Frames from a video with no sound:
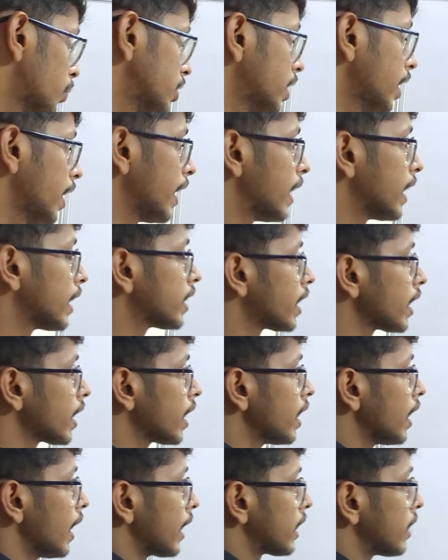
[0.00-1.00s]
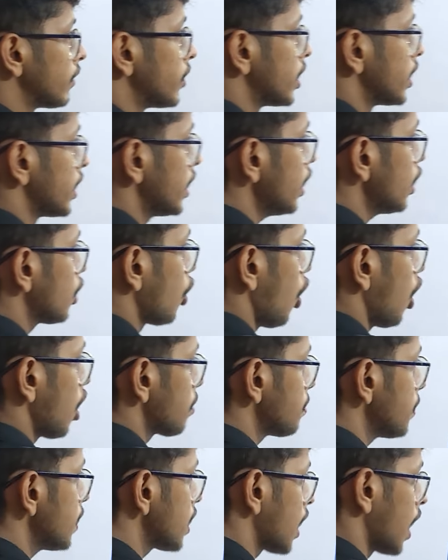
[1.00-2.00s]
with the electrical activity in a
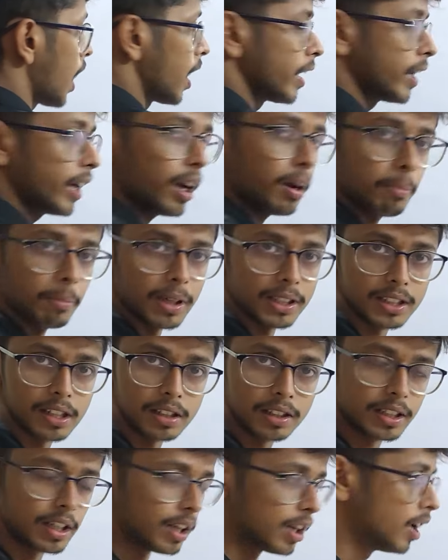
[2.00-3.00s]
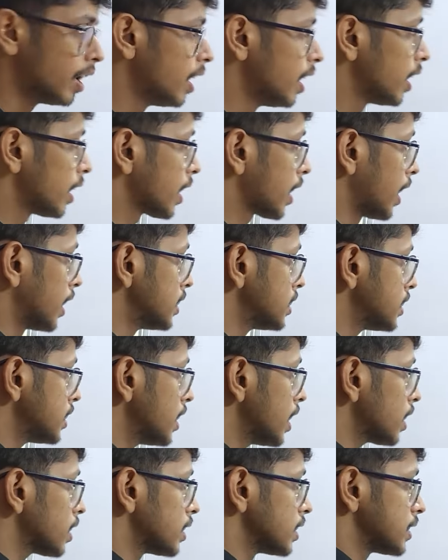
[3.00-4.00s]
normal cardiac muscle cell.
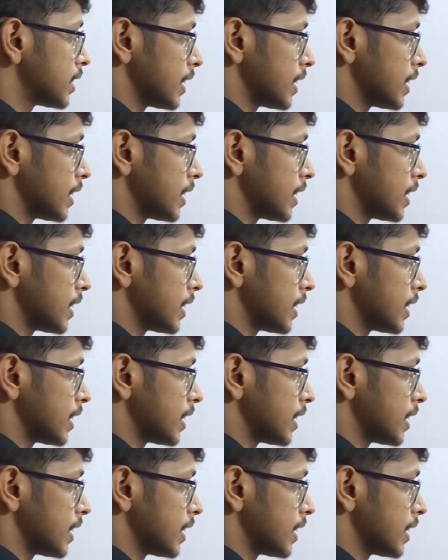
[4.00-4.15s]
Consider this